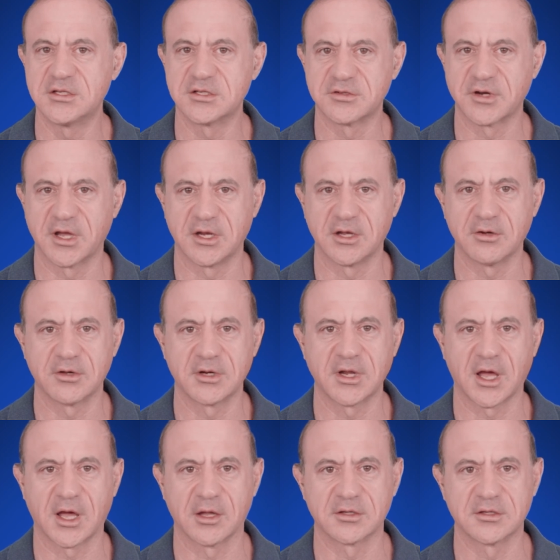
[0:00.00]
training on
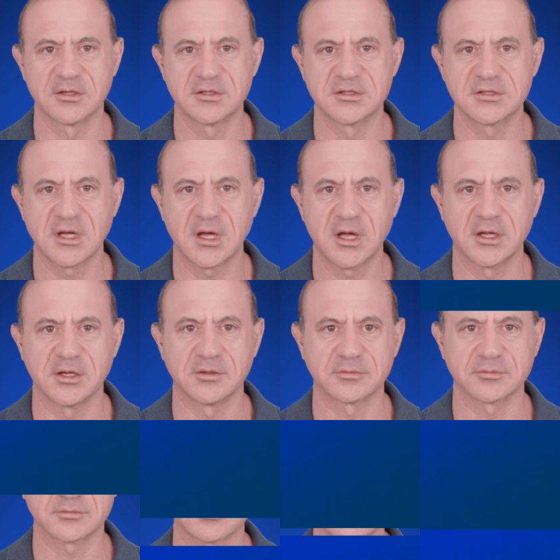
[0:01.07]
how to design.
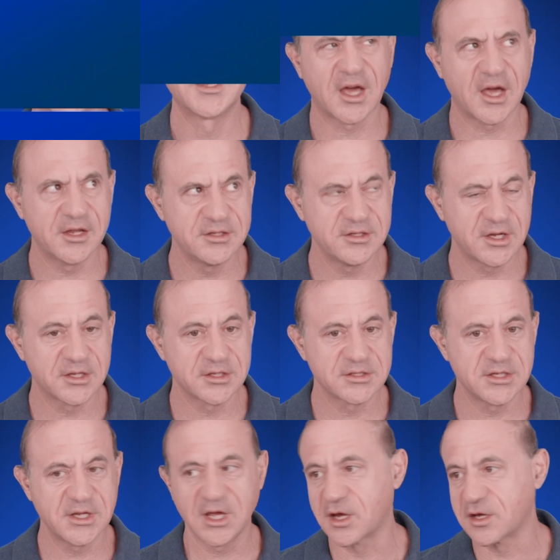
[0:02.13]
So as you can
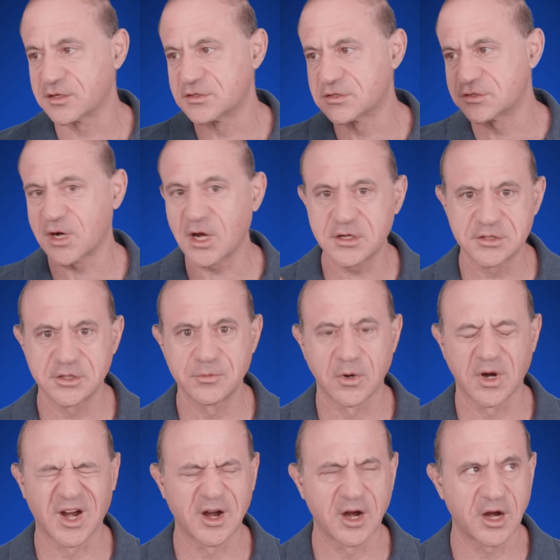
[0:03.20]
see, a construction
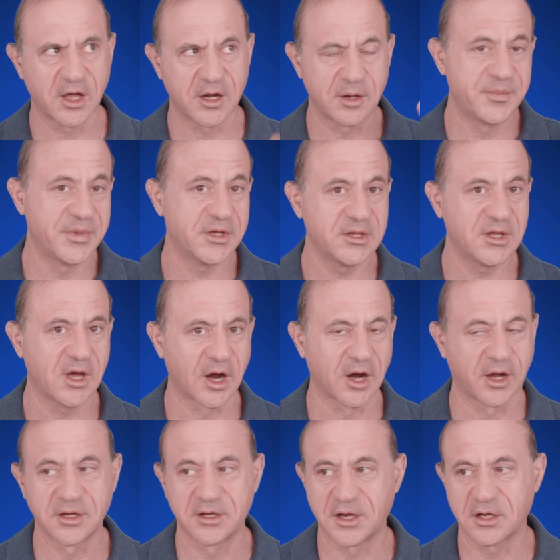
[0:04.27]
worker and a building
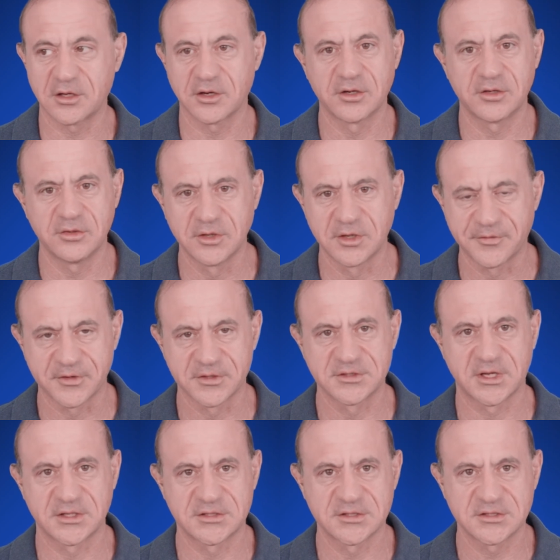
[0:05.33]
architect are two different
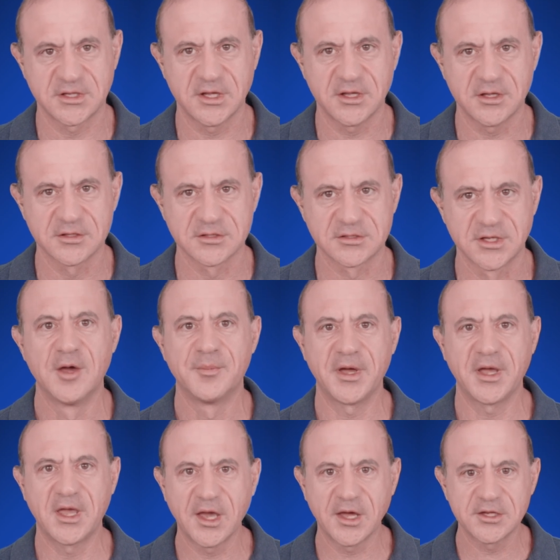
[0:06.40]
sets of skills.
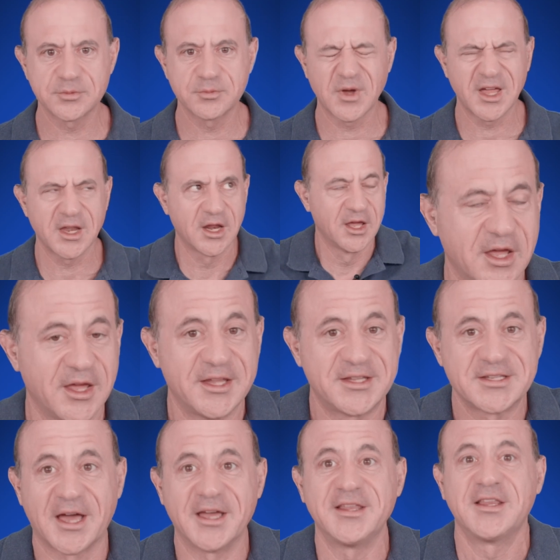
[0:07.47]
But guess what? It's
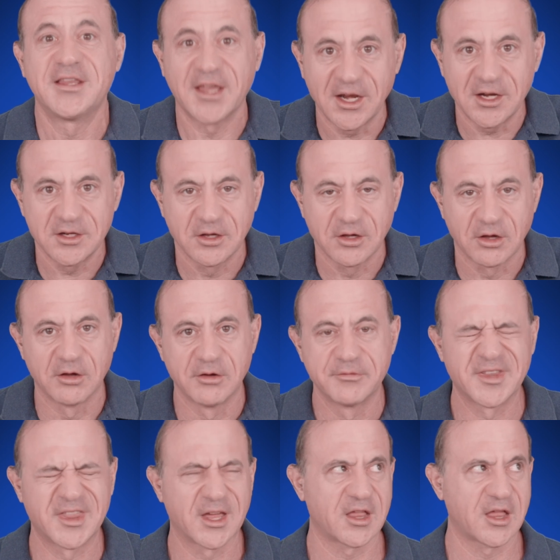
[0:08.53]
identical for
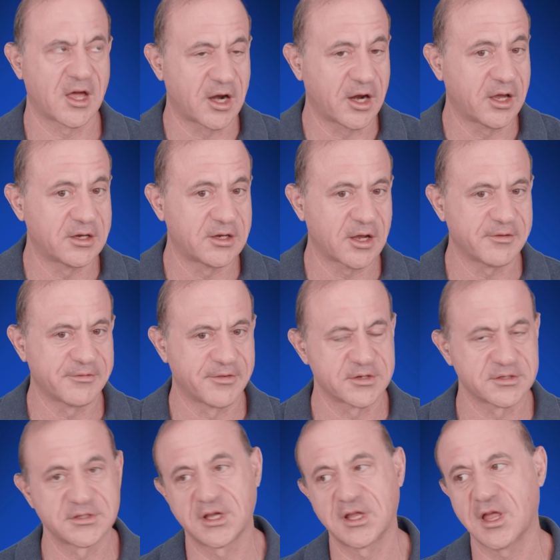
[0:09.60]
the cloud architect versus
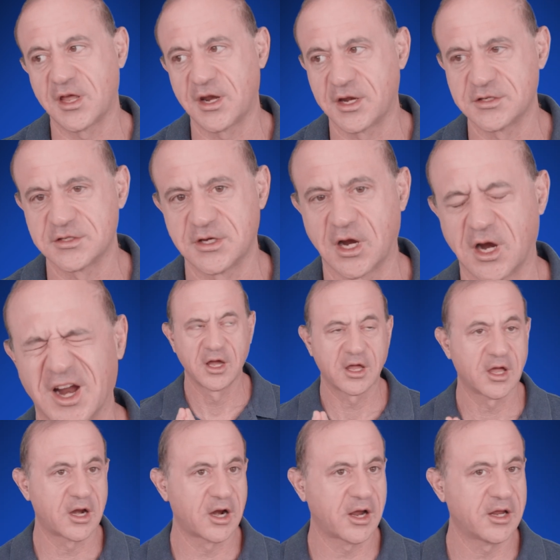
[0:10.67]
the cloud engineer.
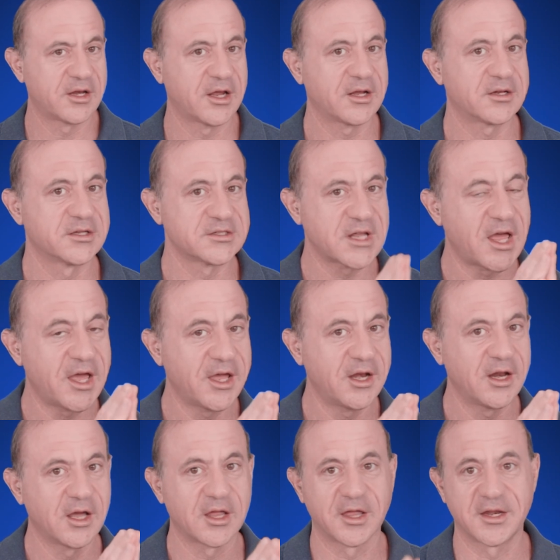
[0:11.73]
Cloud architect design,
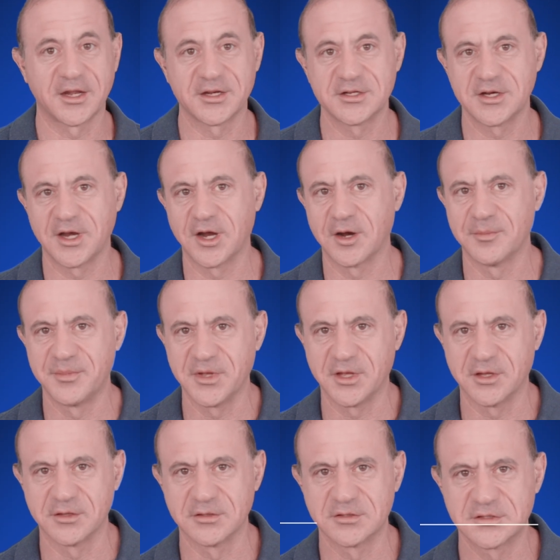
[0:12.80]
cloud engineer
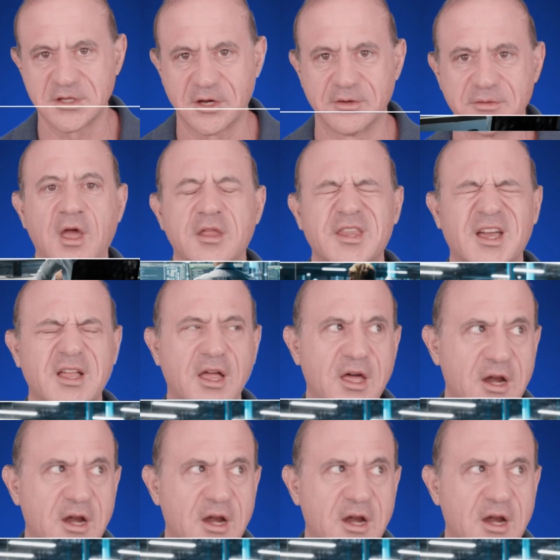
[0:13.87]
build. So the cloud